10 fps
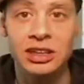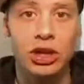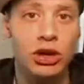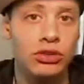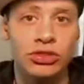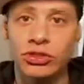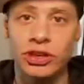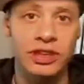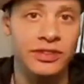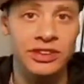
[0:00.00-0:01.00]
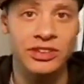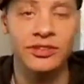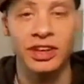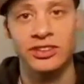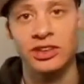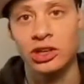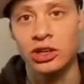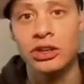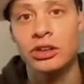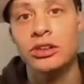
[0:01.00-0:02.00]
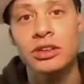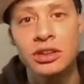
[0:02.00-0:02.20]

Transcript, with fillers: long string of these events occur,